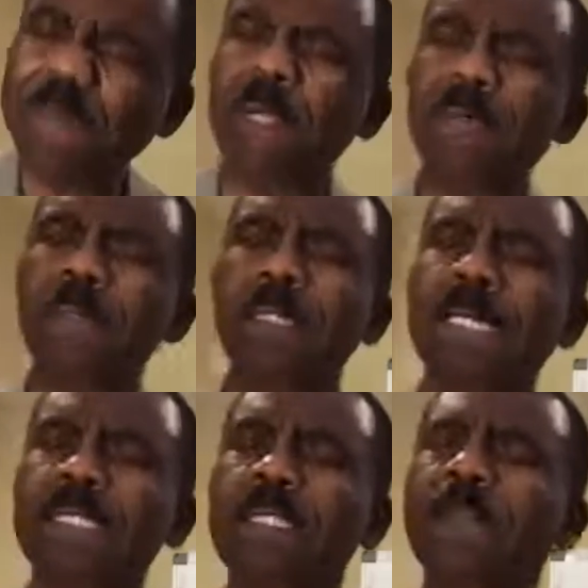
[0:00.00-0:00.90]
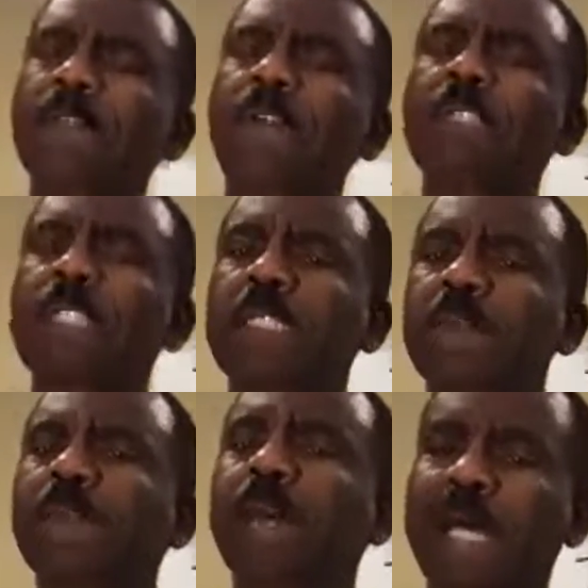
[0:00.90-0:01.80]
I'm going to list the
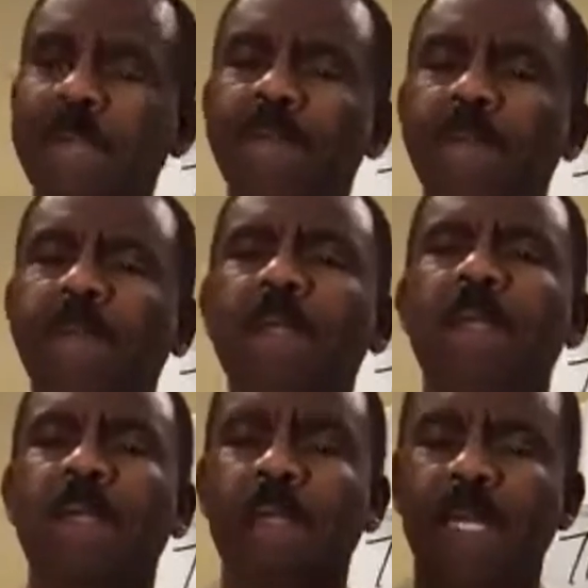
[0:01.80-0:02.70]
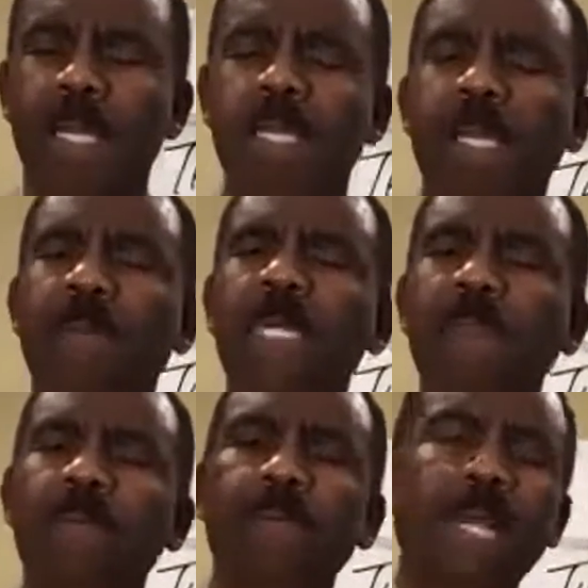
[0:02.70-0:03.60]
first 5, and then we'll
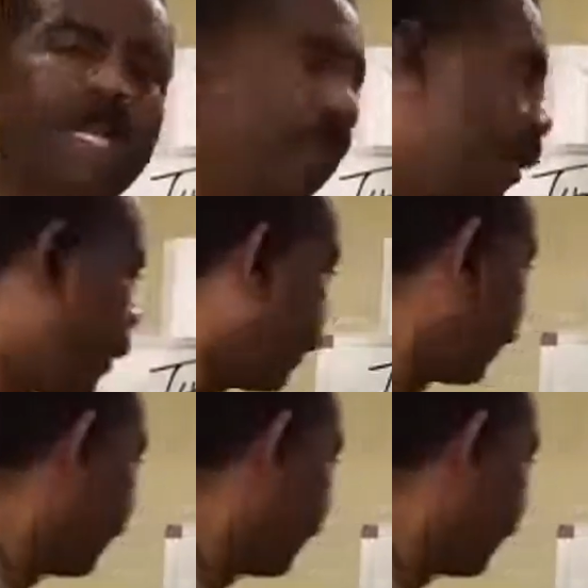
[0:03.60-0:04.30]
leave it right there.